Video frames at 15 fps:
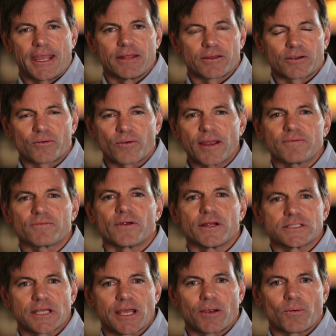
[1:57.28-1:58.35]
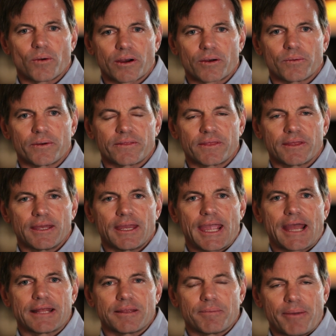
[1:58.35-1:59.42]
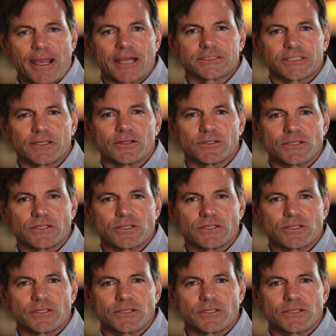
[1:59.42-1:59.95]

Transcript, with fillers: and the great friends I work with had the passion to